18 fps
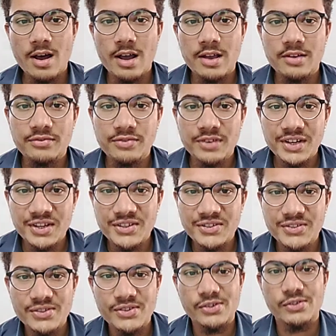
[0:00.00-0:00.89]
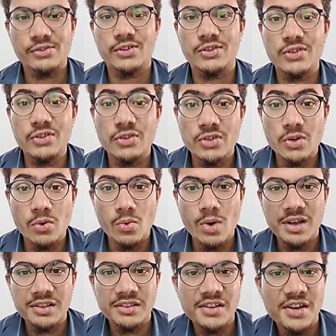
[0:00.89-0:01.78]
Hi friends, this is
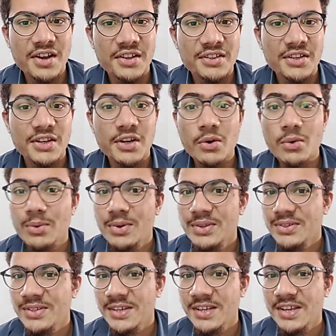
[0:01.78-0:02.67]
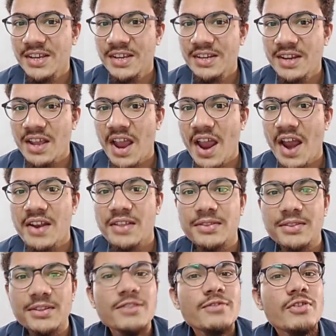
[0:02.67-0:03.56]
Jawad Khan here once again, and
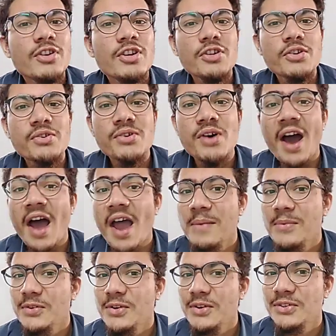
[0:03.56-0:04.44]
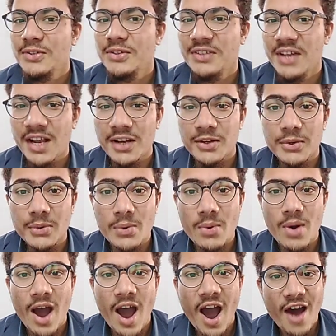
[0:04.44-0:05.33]
in this video I am going to tell
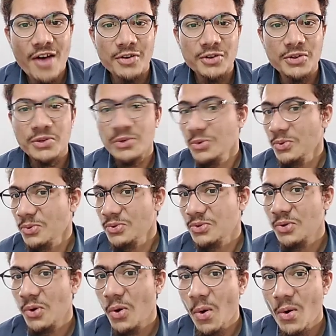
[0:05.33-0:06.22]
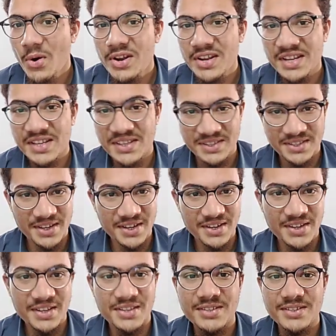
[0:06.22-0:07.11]
you how to use could in
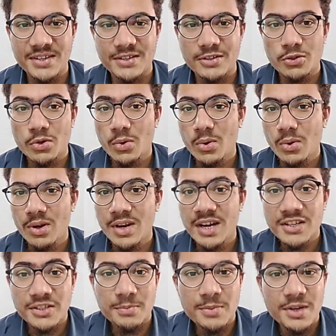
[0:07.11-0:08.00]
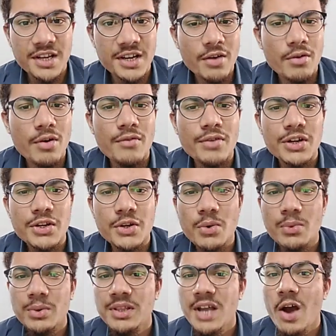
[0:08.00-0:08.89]
sentences. So let's begin our video
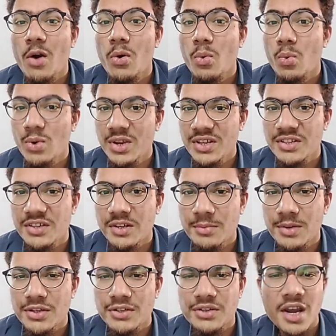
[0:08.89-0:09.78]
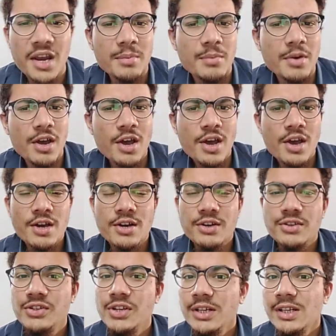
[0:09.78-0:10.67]
without wasting much time.
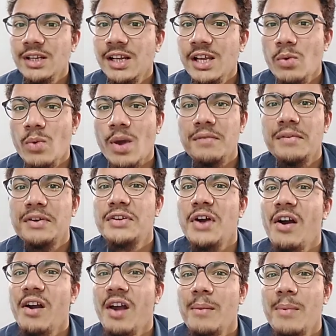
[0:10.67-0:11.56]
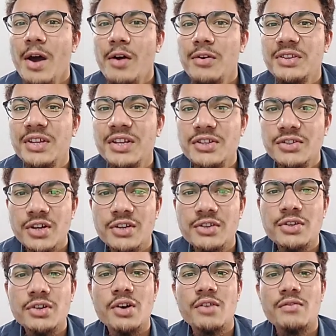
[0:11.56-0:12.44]
Generally when we talk about the
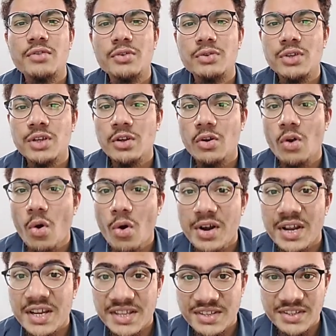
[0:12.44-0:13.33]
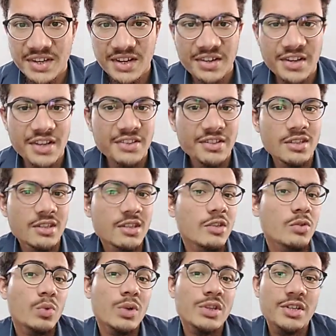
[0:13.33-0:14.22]
structure of using could in
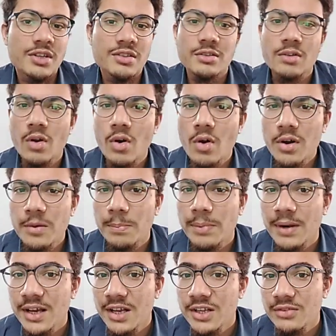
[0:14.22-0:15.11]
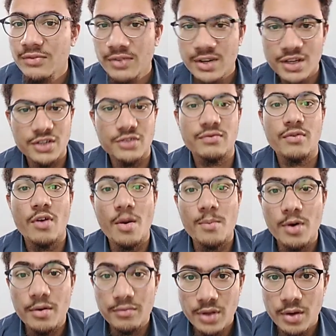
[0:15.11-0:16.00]
sentences which is could plus first form
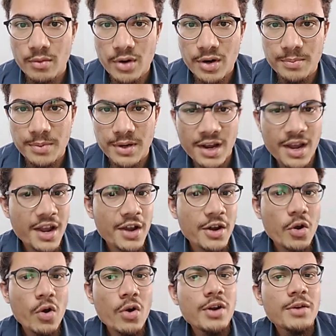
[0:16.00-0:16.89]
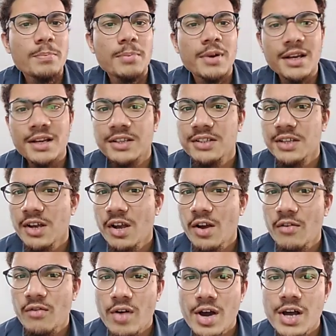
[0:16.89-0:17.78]
of the verb. Could plus
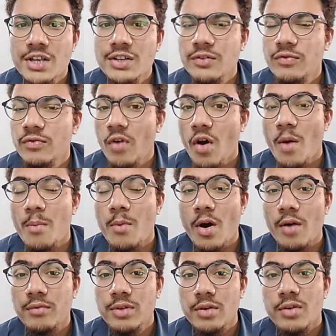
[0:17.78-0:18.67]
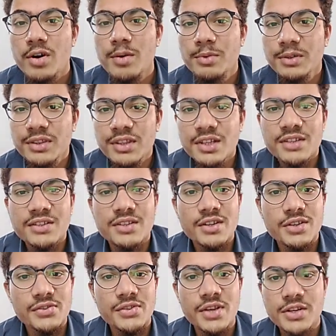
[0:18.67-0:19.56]
first form of the verb. This
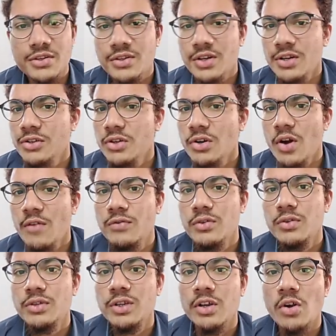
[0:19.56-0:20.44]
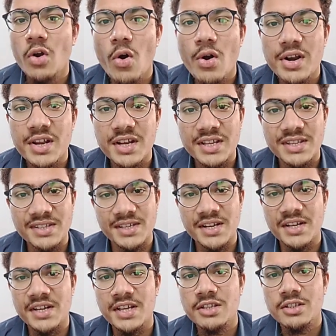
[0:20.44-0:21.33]
is the structure of using could in
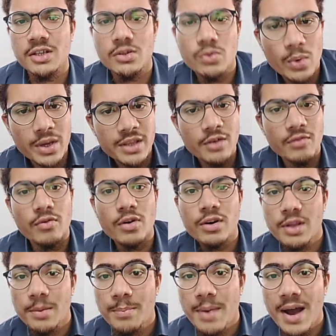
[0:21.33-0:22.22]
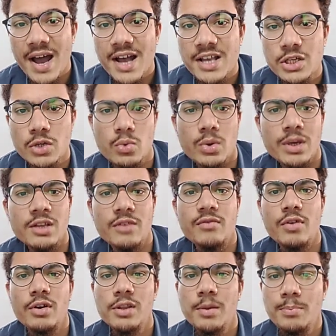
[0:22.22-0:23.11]
sentences, whether for the past, whether
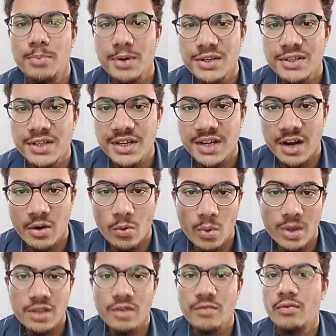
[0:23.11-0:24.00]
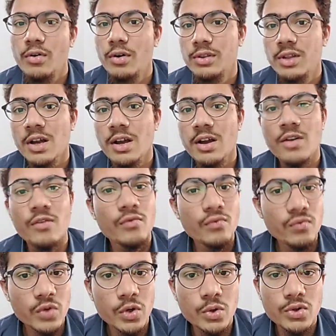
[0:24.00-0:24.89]
for the present, and whether for the
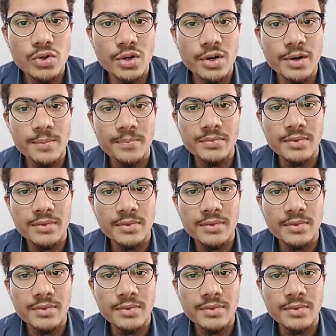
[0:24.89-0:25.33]
future.